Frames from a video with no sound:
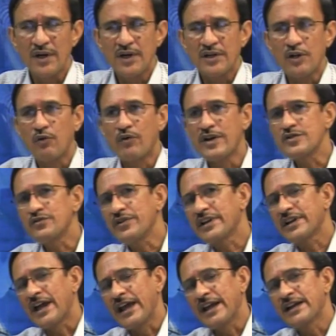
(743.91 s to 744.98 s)
Now, once we
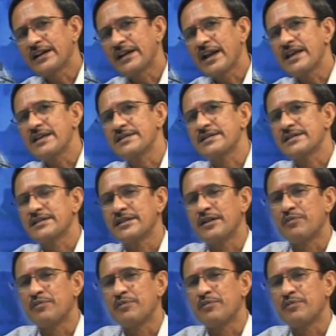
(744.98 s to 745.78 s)
characterize the